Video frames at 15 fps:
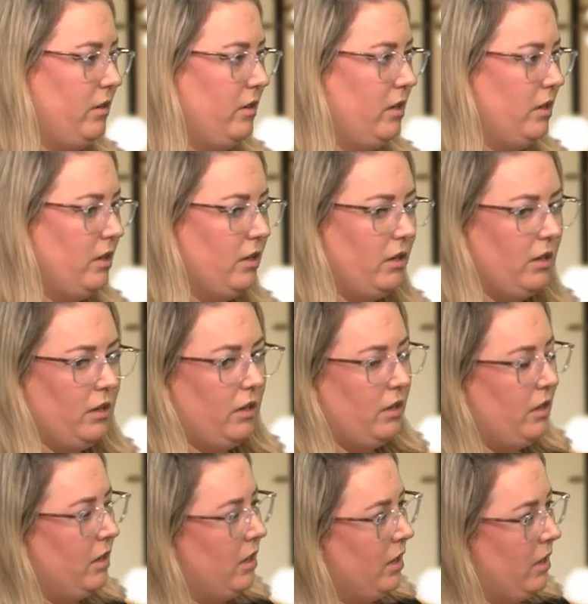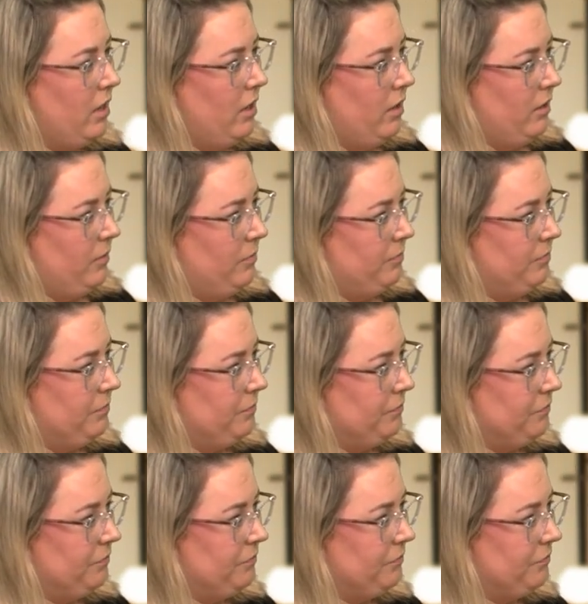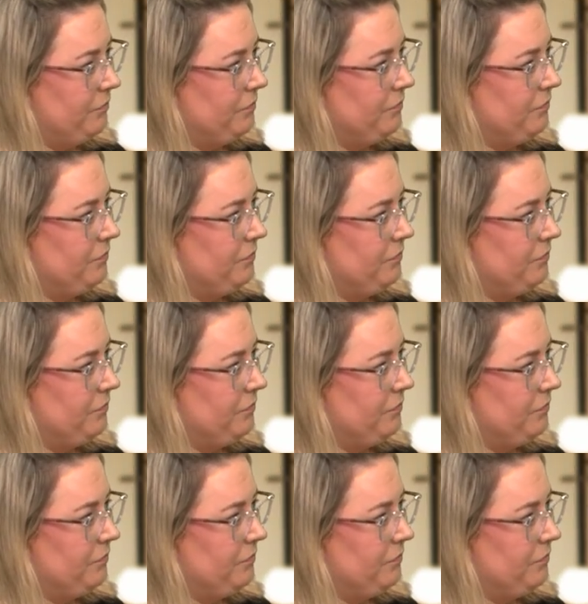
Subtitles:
No words are spoken by the person on screen.